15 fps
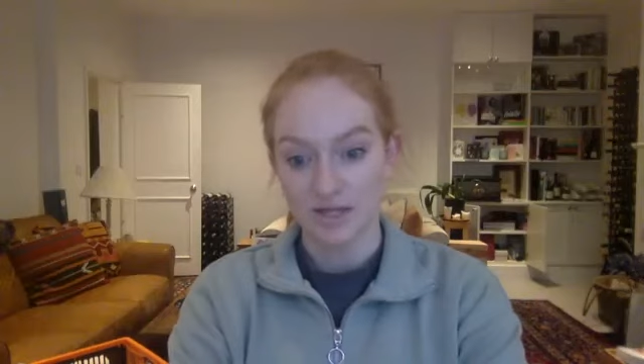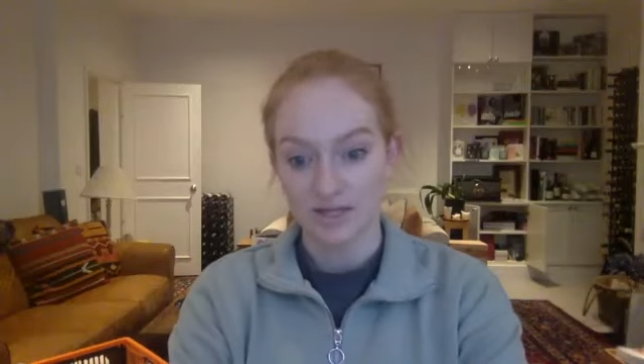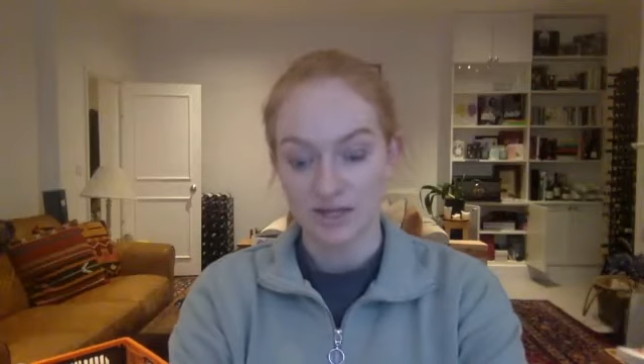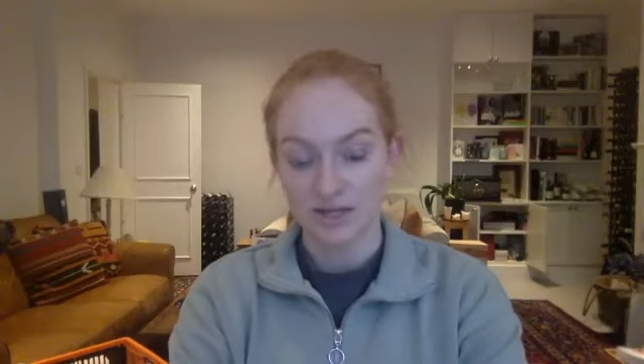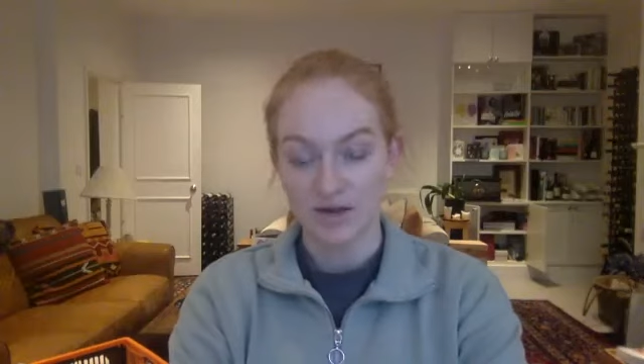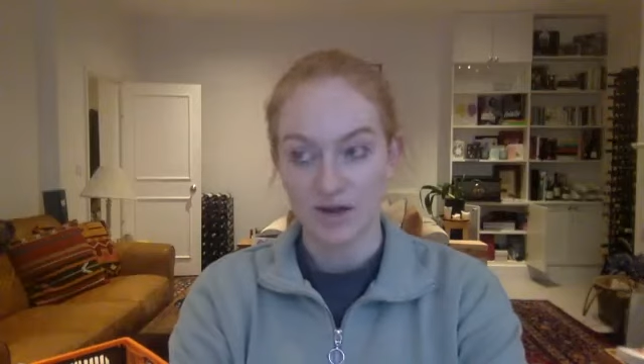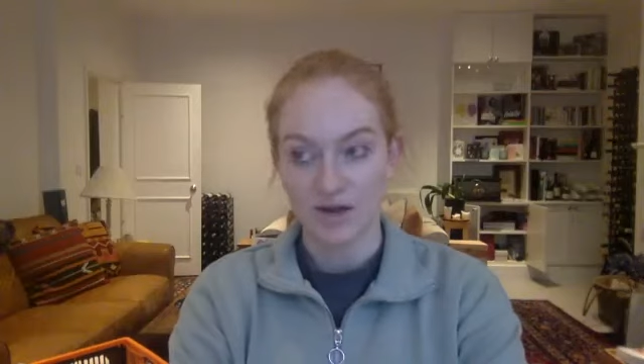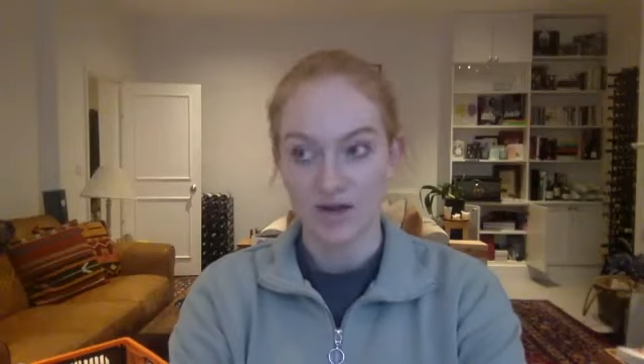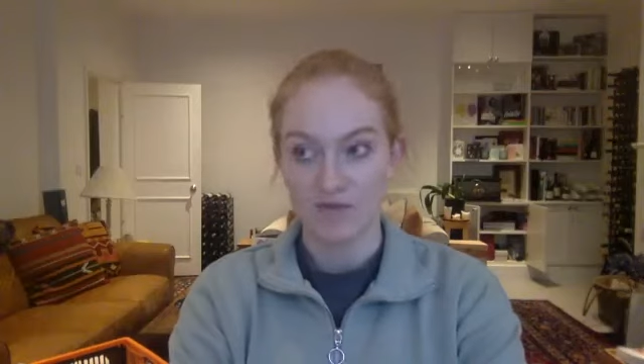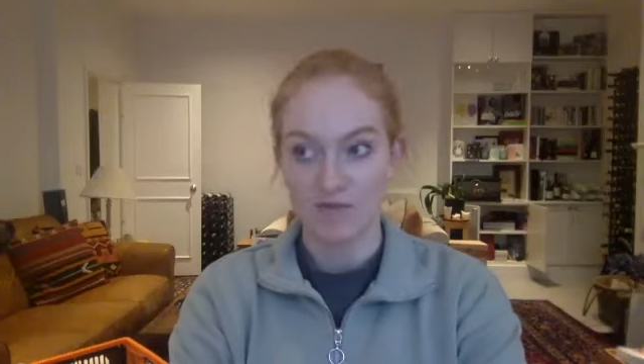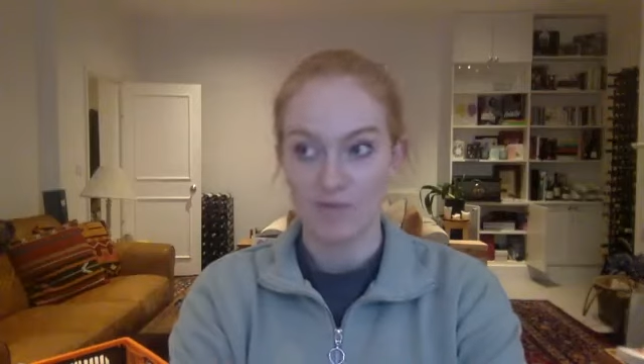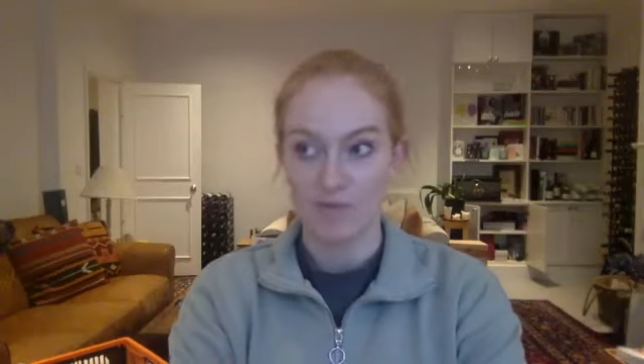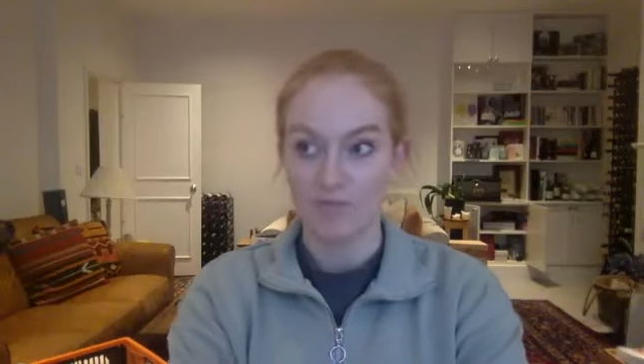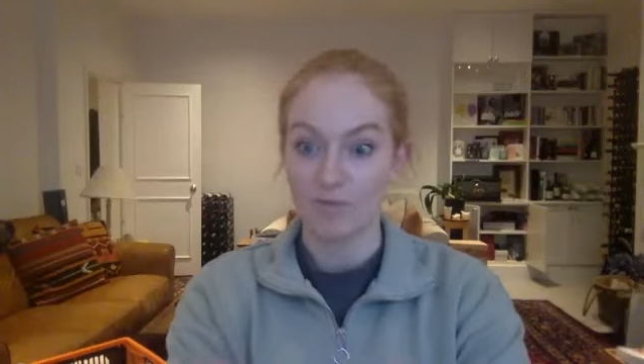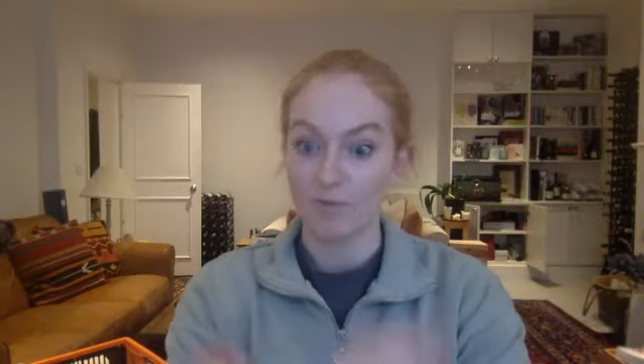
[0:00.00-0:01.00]
that have
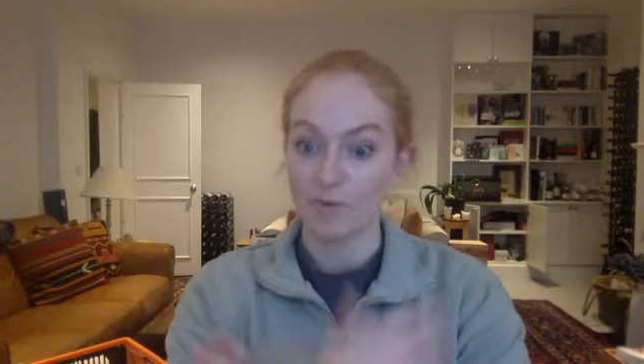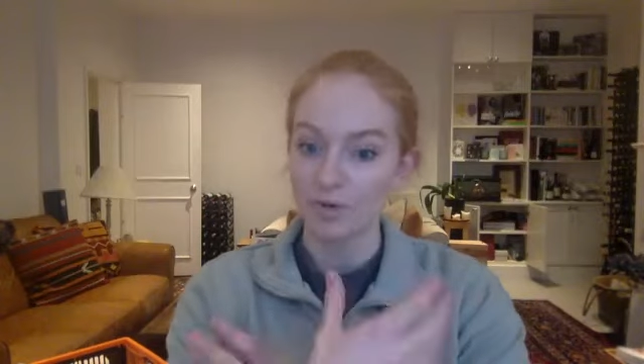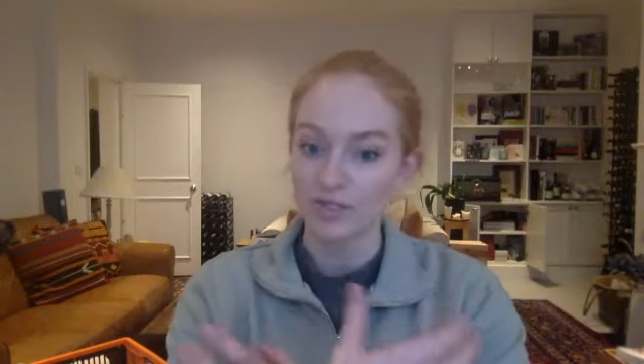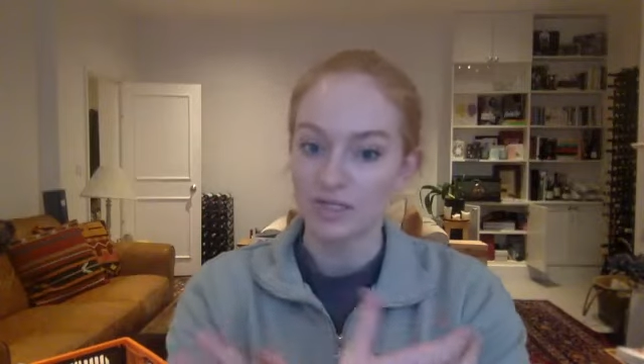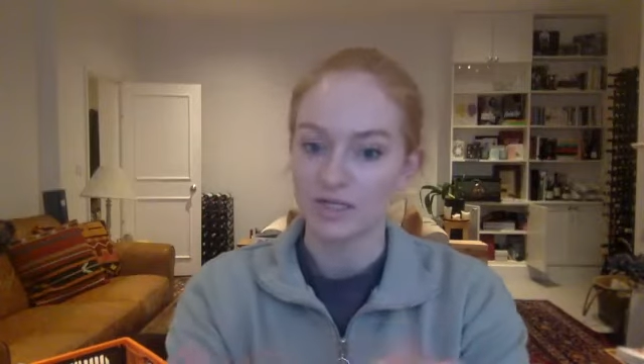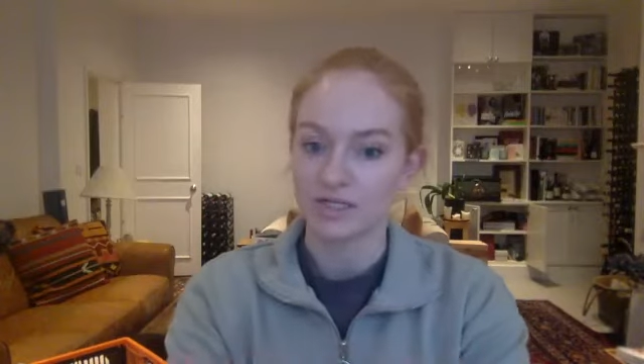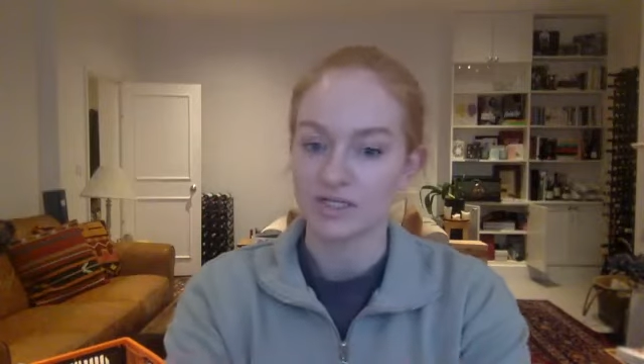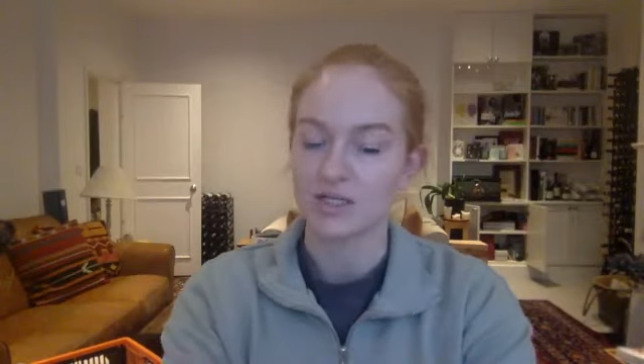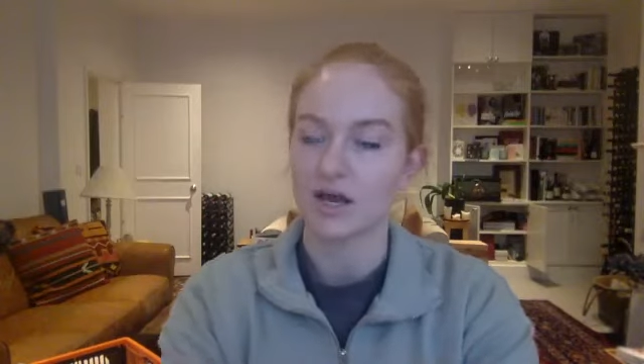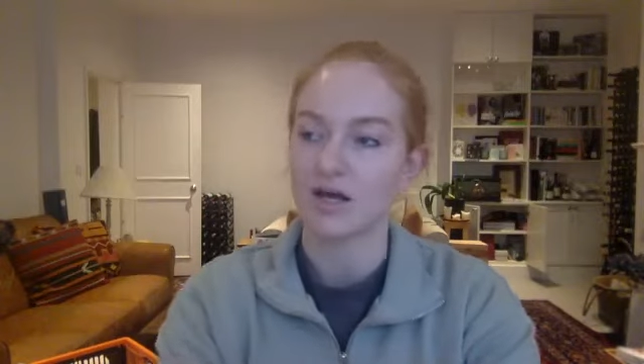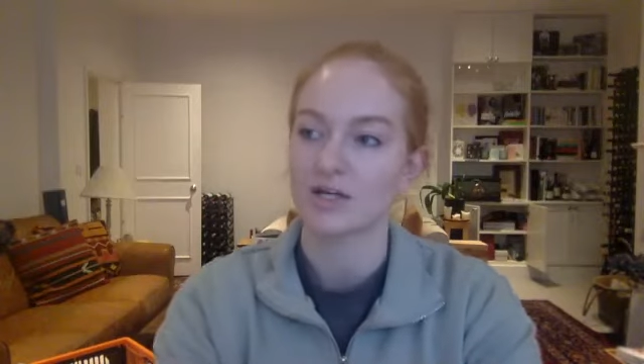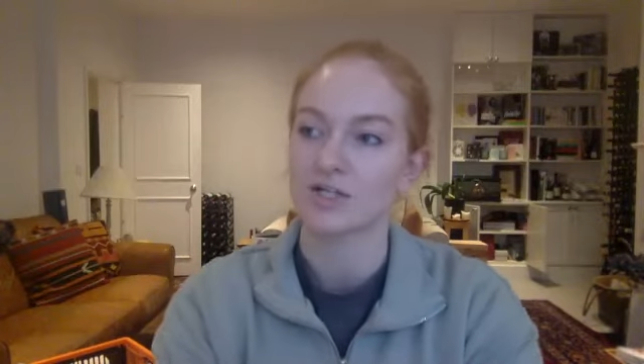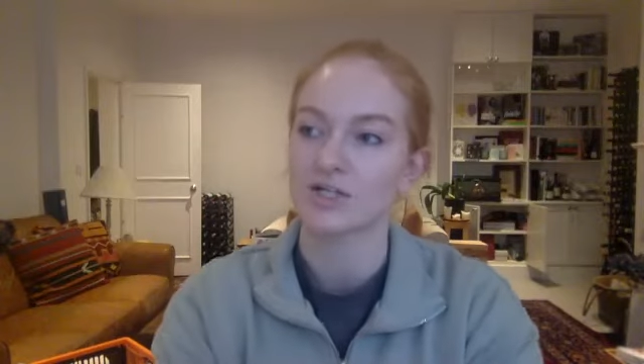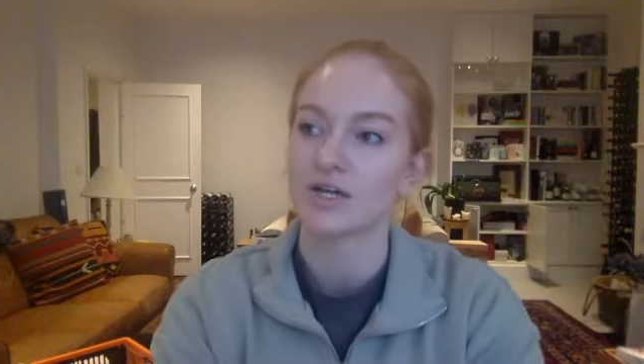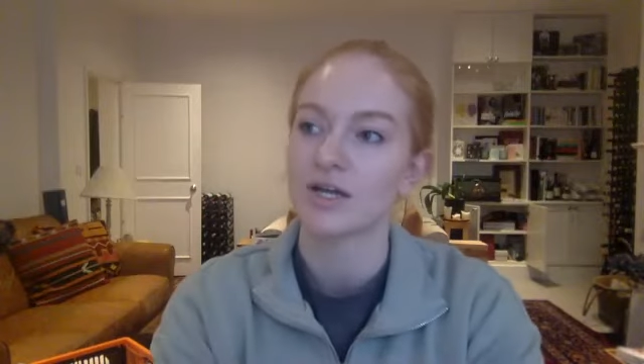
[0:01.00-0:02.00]
been reported as
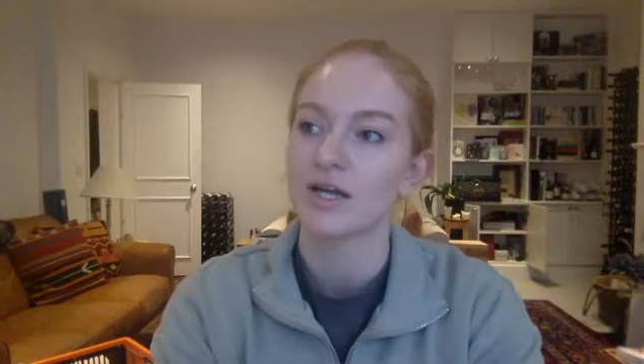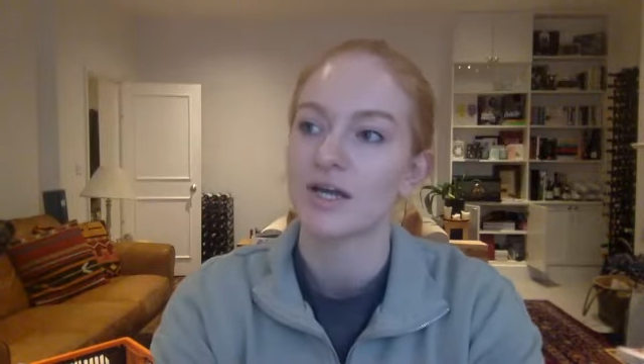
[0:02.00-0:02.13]
such,